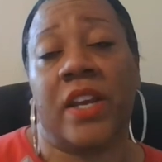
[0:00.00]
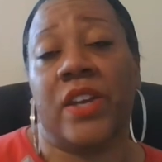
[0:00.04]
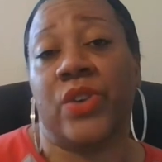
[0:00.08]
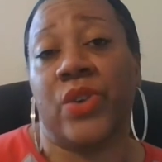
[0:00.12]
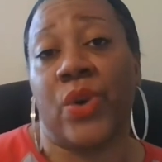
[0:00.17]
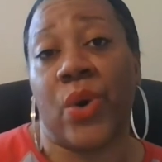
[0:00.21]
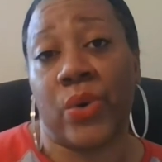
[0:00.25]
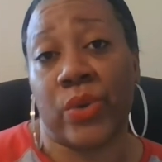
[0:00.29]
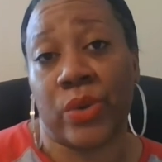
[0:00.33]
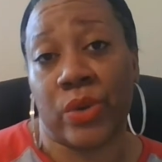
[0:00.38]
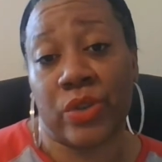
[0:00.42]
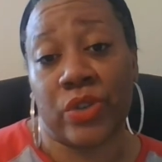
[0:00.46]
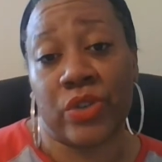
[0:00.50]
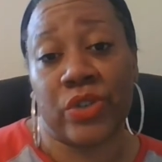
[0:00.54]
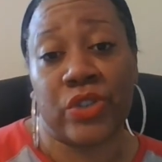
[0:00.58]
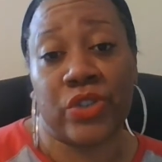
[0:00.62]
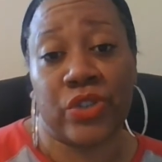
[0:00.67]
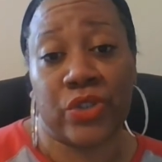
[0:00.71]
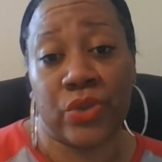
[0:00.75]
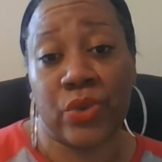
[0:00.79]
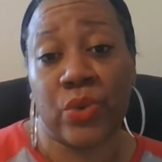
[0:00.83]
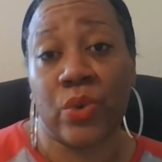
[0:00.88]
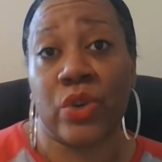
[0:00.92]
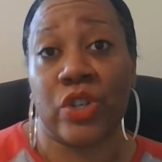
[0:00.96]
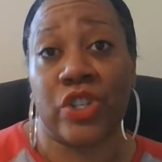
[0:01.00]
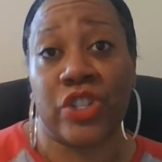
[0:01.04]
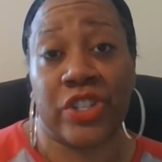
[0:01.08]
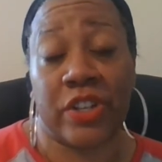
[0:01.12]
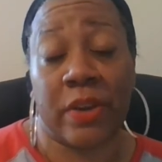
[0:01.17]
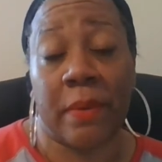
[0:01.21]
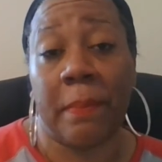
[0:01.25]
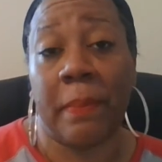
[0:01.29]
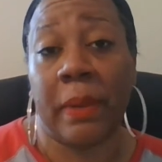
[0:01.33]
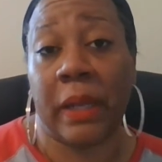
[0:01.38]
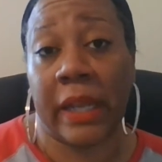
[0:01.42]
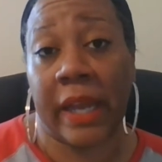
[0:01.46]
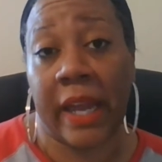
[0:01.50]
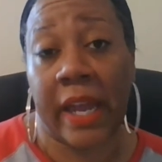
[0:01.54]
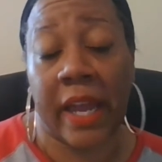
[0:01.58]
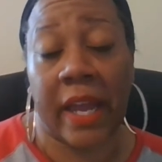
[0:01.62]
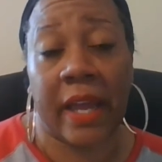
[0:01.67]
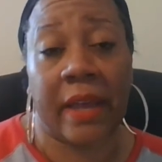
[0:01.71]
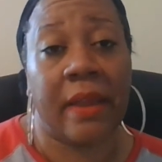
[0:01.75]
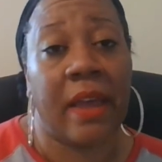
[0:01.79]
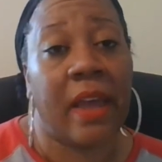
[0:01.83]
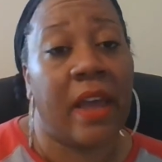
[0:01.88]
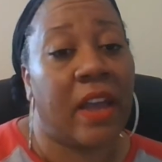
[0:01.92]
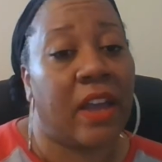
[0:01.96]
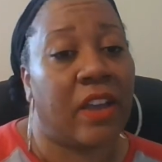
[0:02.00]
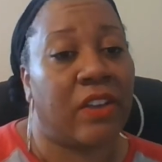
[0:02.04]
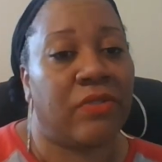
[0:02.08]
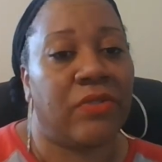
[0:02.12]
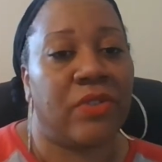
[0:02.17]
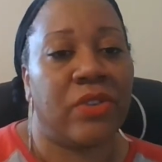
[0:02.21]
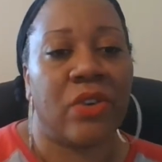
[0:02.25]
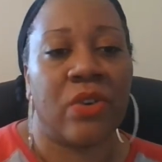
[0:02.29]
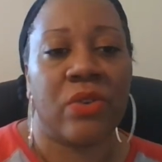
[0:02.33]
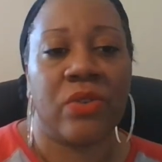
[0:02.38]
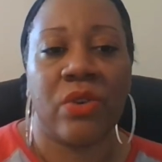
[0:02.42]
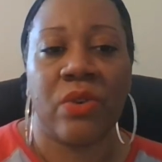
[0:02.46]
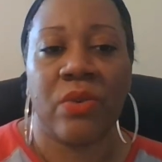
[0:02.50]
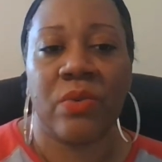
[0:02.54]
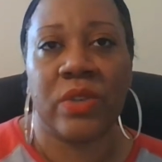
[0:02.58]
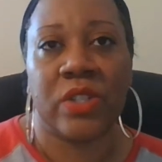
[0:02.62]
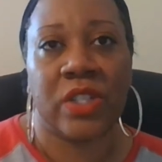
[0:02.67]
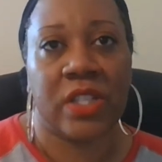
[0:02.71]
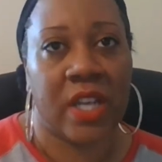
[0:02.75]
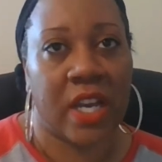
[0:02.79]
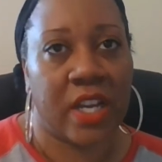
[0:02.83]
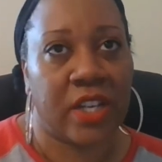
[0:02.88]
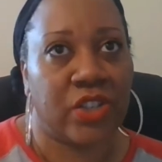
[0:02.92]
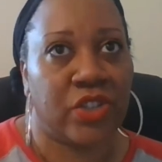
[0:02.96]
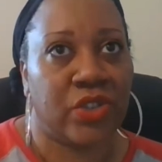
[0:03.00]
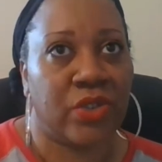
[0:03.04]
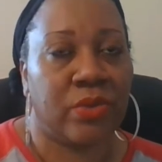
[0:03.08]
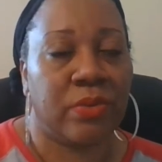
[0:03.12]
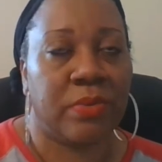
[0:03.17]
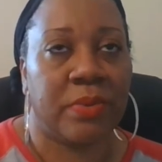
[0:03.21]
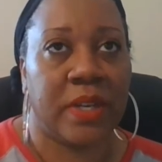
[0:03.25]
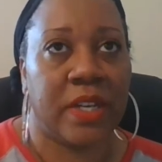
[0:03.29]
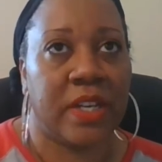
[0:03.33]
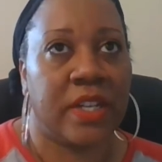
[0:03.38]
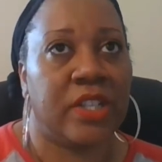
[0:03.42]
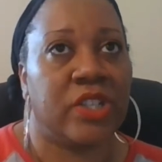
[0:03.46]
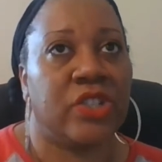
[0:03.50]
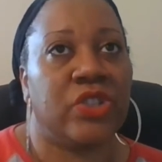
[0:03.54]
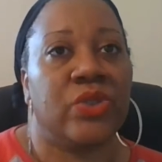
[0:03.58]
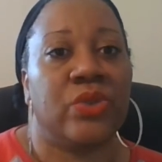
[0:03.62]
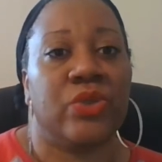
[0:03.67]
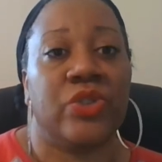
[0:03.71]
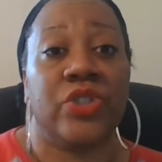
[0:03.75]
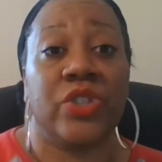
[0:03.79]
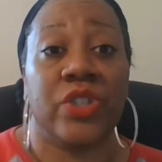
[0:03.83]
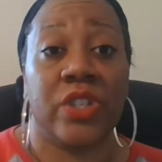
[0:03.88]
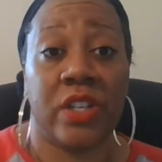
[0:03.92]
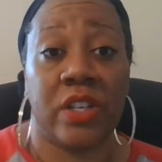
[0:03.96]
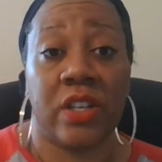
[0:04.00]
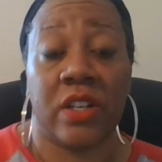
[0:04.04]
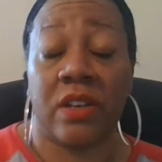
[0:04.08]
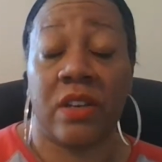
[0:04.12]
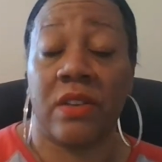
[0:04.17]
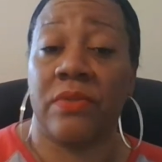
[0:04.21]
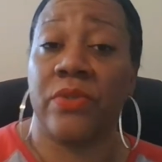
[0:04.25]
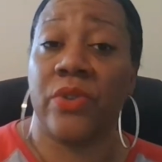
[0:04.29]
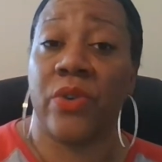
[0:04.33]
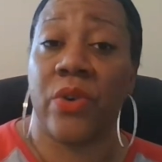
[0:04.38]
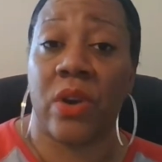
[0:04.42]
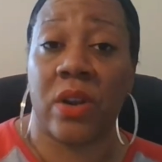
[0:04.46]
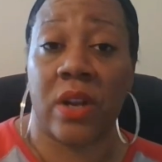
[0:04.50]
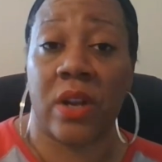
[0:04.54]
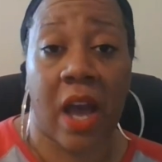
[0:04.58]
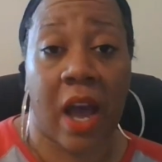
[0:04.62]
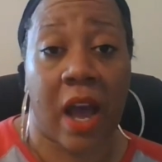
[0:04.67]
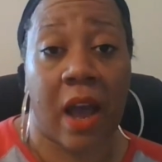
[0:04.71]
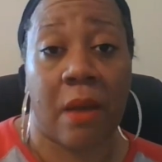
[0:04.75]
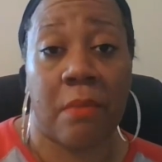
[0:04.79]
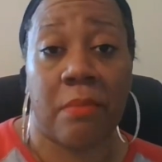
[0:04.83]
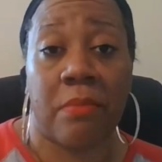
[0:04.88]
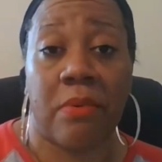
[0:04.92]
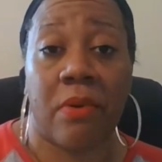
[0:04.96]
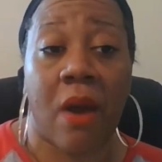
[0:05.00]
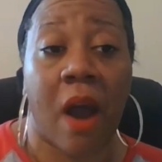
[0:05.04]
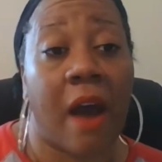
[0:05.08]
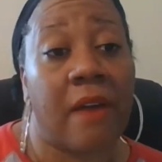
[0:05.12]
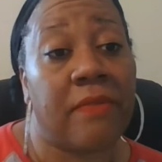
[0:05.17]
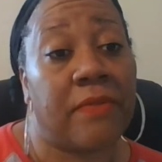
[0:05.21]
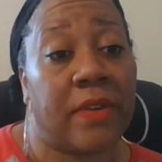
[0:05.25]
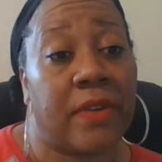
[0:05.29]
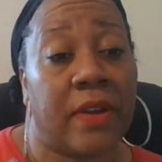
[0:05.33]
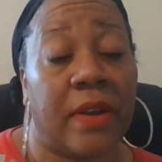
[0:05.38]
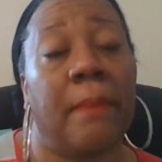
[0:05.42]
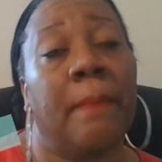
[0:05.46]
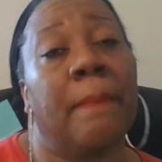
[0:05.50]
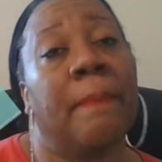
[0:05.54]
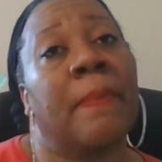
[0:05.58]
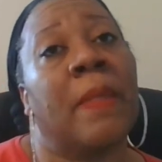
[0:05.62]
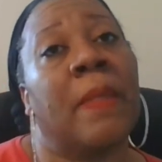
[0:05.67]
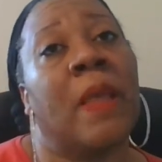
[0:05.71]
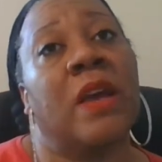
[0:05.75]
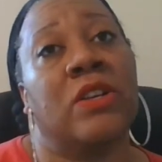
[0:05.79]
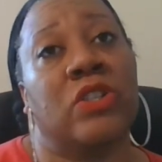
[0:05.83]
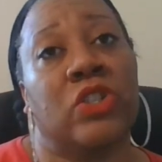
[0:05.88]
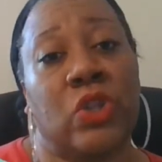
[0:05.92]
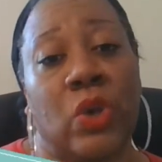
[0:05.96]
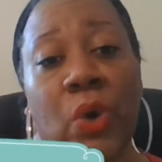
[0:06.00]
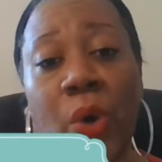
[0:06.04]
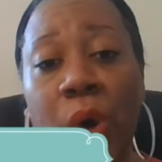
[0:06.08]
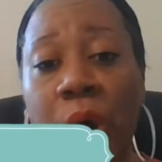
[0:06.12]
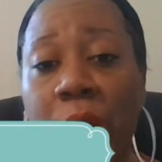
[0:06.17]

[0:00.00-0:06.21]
a donor stewardship plan. If you don't know what TechSoup is, you should if you're a nonprofit. So